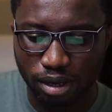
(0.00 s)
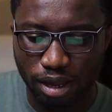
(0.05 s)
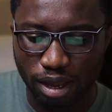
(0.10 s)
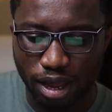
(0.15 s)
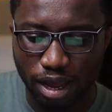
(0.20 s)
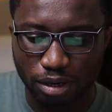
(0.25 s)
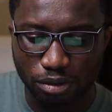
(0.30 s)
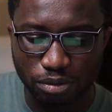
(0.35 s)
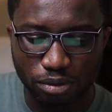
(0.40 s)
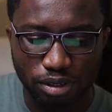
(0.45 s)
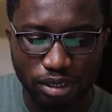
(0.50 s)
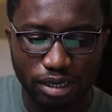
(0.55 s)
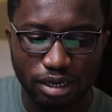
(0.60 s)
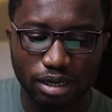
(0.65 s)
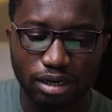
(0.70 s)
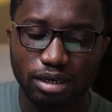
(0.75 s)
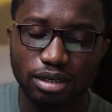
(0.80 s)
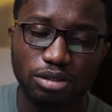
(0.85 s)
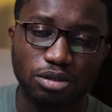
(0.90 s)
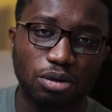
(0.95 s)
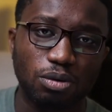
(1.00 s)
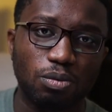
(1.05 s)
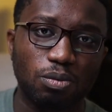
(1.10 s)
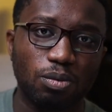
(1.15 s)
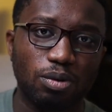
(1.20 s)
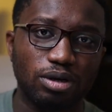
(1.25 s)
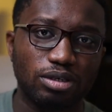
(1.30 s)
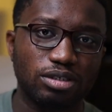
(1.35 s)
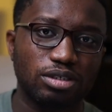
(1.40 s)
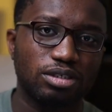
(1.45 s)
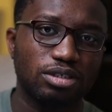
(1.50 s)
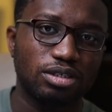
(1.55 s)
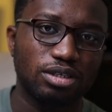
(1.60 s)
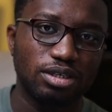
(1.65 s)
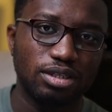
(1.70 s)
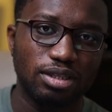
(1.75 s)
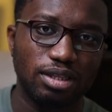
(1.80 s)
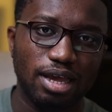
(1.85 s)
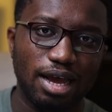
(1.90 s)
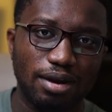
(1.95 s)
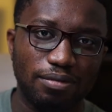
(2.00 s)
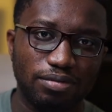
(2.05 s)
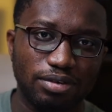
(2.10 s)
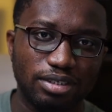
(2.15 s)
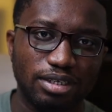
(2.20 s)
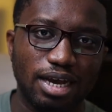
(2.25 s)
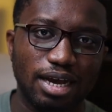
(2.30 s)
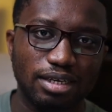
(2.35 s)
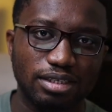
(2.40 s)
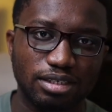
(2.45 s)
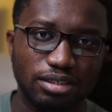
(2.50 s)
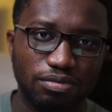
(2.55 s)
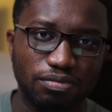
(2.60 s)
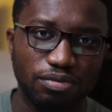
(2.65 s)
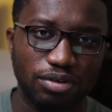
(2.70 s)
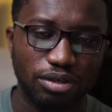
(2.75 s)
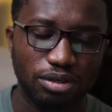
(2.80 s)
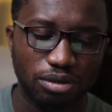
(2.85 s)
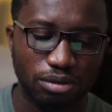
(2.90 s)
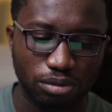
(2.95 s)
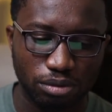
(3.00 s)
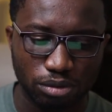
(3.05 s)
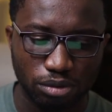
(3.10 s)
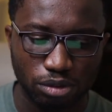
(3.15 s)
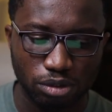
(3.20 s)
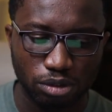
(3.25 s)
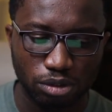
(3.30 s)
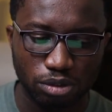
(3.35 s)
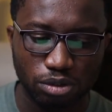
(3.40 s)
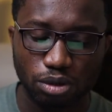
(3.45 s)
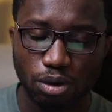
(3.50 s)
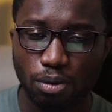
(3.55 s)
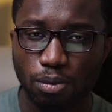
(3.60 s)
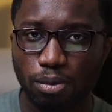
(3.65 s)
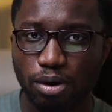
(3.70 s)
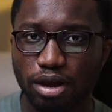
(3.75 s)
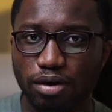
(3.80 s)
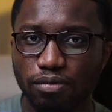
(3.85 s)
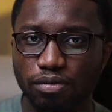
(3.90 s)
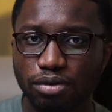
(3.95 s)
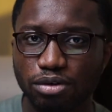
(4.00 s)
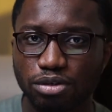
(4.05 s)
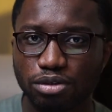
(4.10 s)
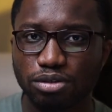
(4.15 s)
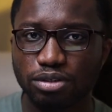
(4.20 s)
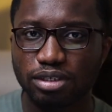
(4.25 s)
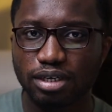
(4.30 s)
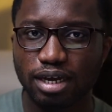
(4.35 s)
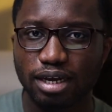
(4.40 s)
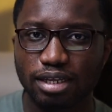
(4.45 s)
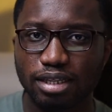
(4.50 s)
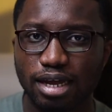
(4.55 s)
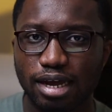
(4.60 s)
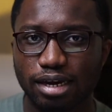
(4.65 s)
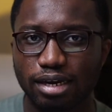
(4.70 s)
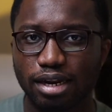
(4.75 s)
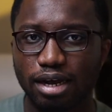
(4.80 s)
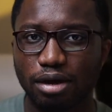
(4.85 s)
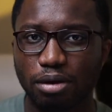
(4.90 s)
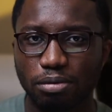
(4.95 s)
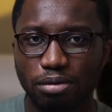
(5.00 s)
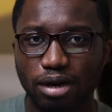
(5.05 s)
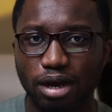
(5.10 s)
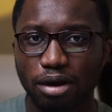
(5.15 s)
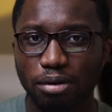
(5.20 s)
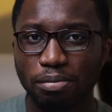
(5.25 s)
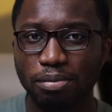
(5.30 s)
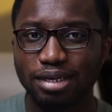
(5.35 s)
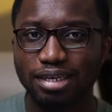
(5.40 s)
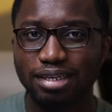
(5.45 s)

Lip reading: actually clicked or watched the advertiser's video. So if we should take that down, that would be